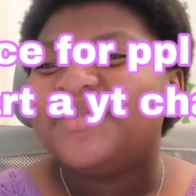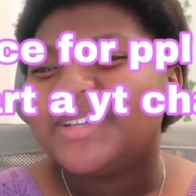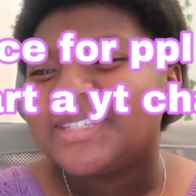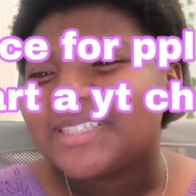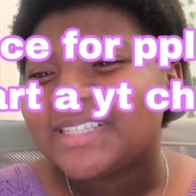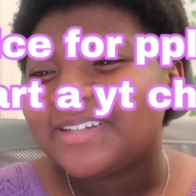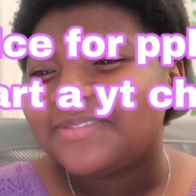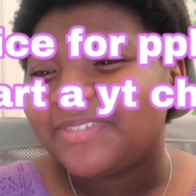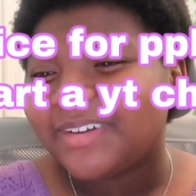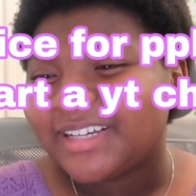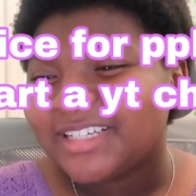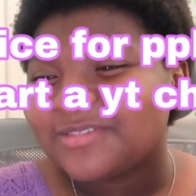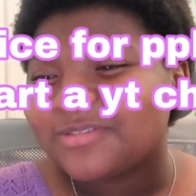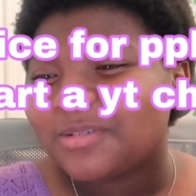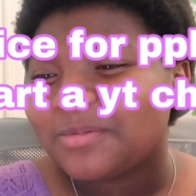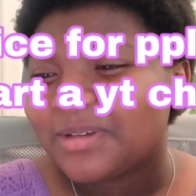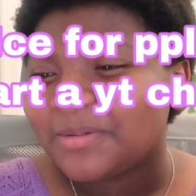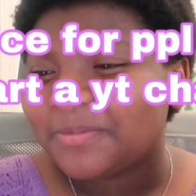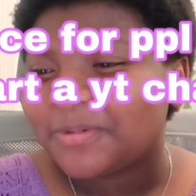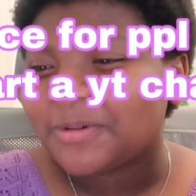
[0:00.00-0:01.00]
Best advice
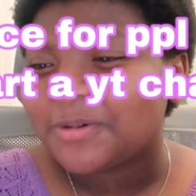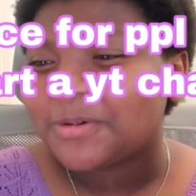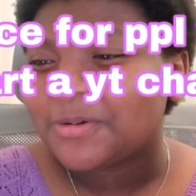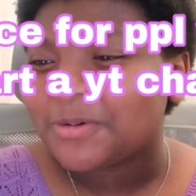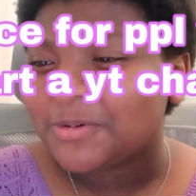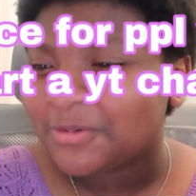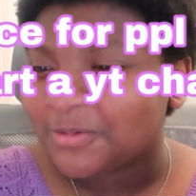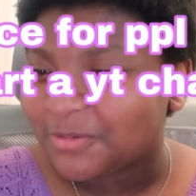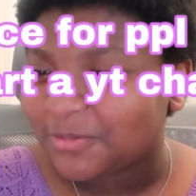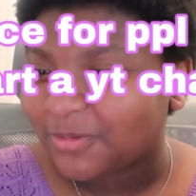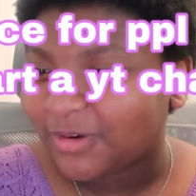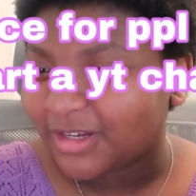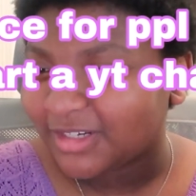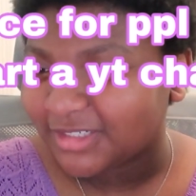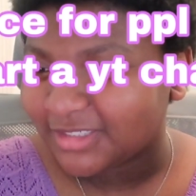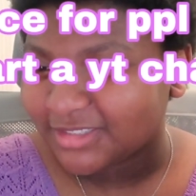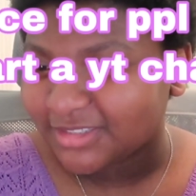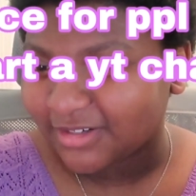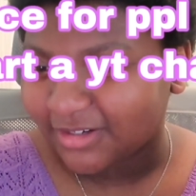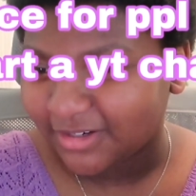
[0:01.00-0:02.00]
for people who want
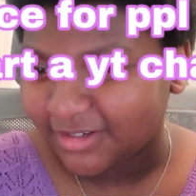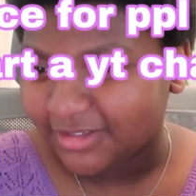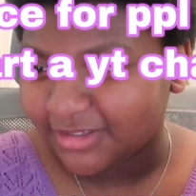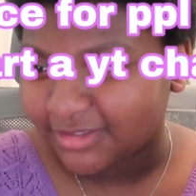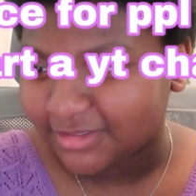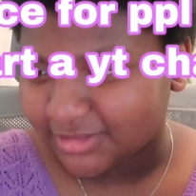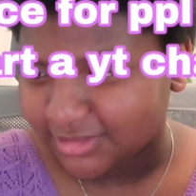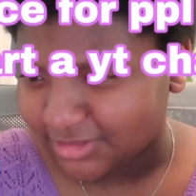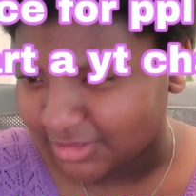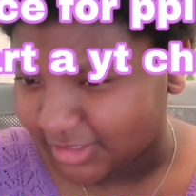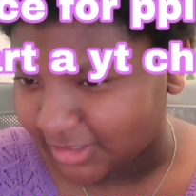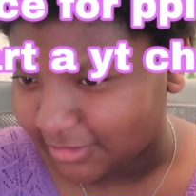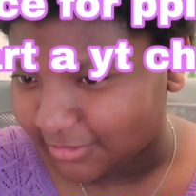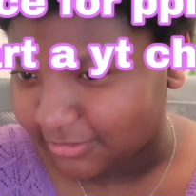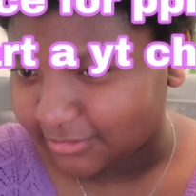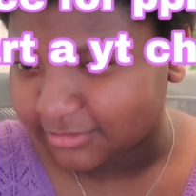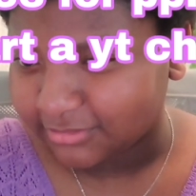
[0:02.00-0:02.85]
to start a channel,